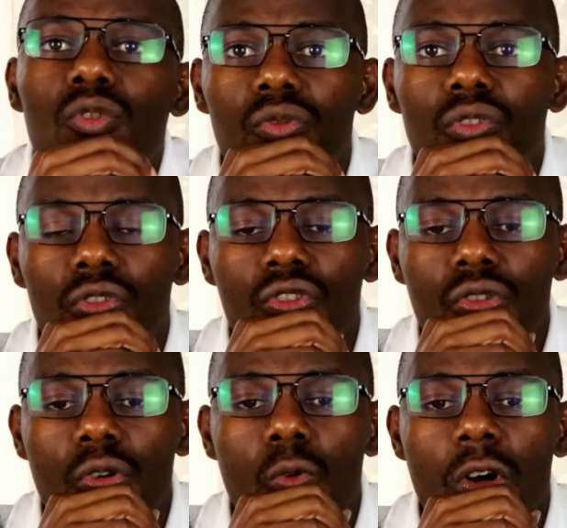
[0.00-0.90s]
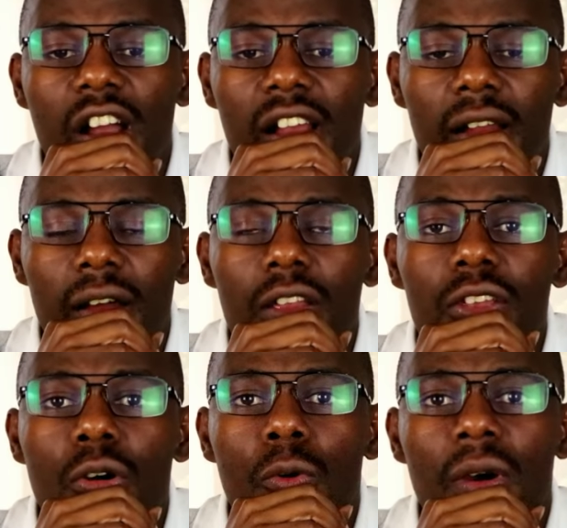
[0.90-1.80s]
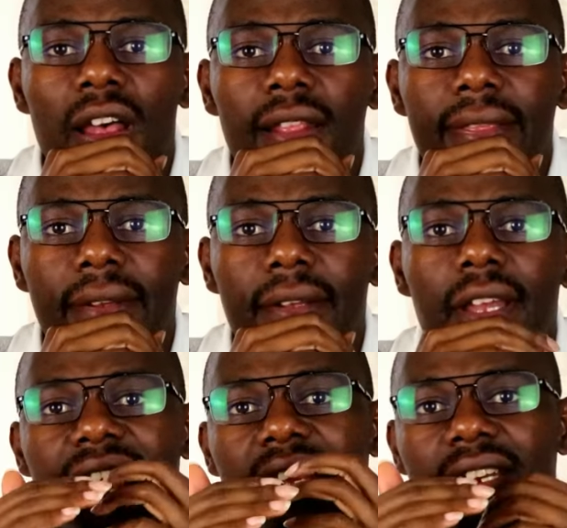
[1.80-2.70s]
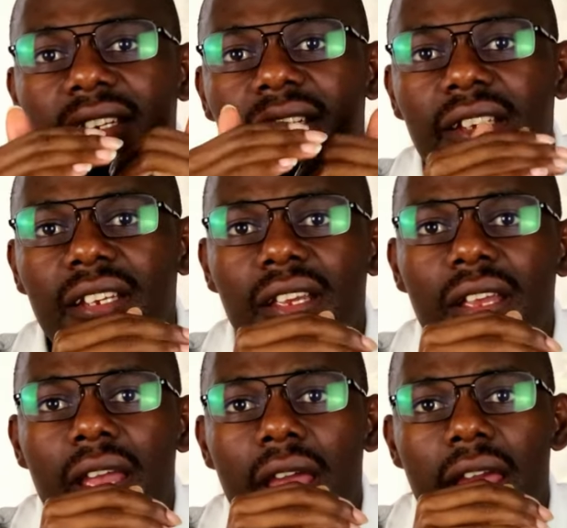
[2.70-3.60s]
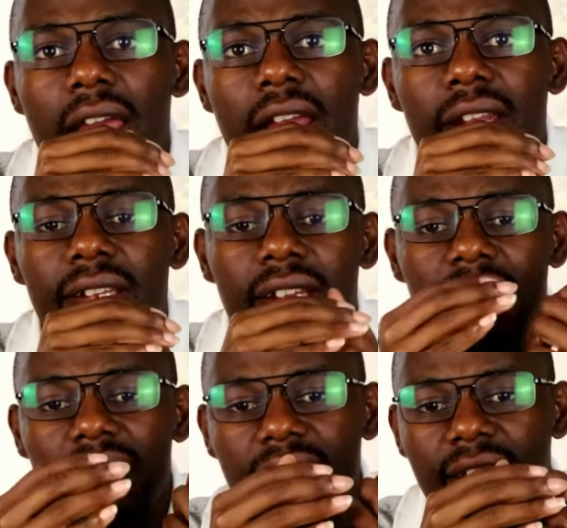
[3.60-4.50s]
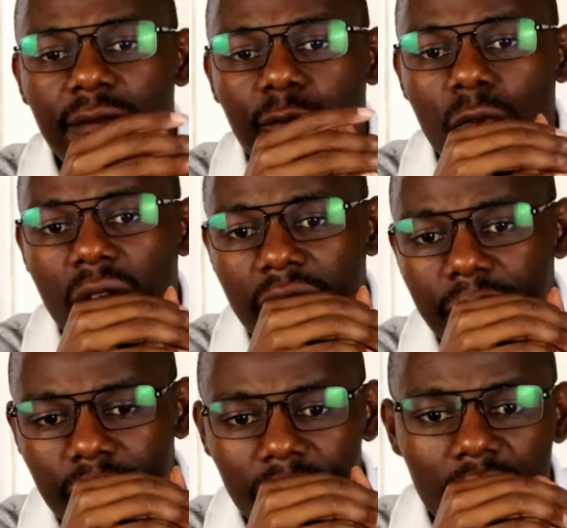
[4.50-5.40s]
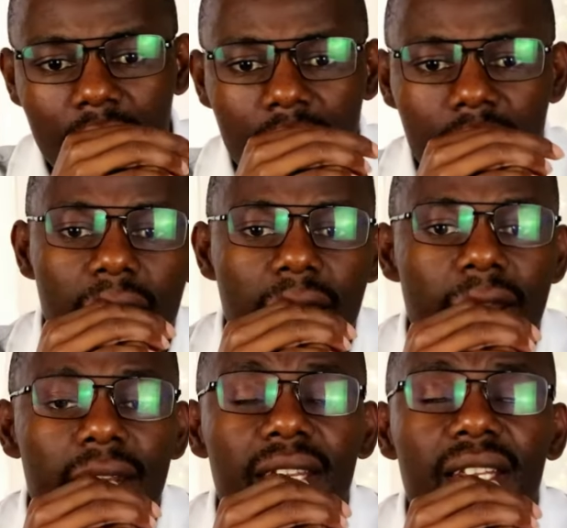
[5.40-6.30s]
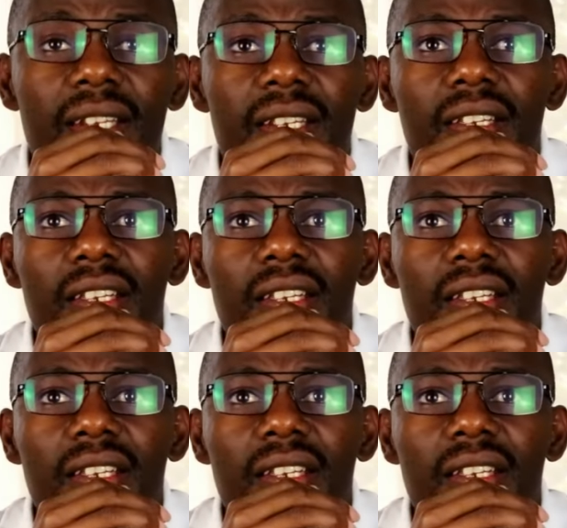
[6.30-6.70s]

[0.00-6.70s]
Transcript: to grow your wealth steadily and in a safe way. And